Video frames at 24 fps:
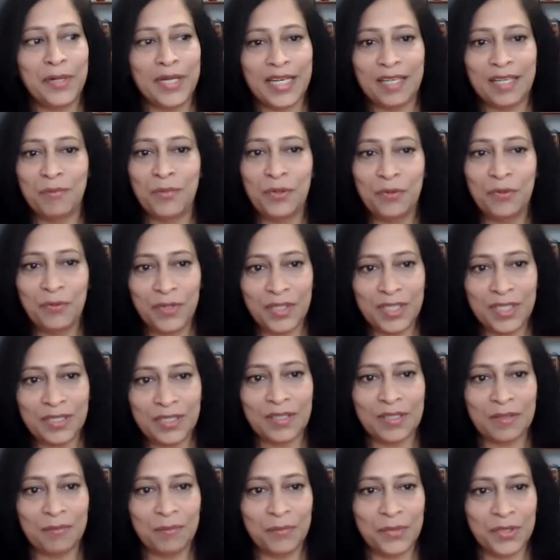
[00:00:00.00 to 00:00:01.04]
I moved into
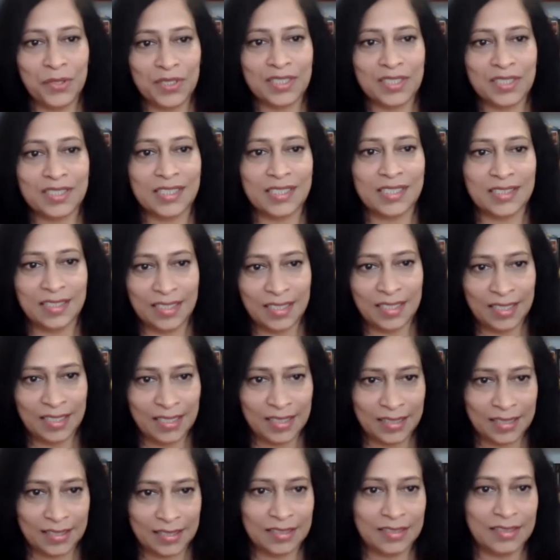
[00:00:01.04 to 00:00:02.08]
computers,
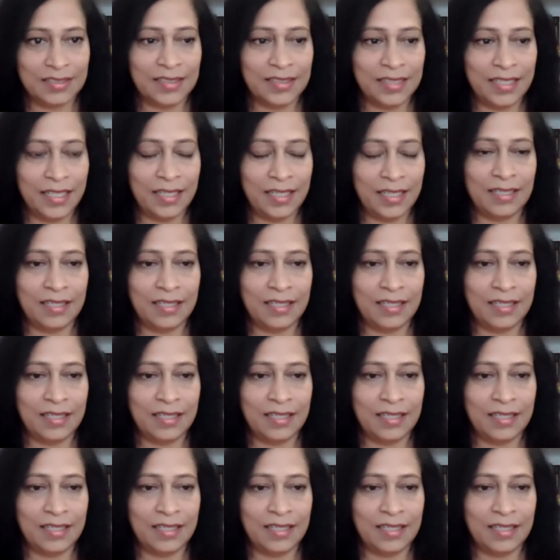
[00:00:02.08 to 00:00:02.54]
the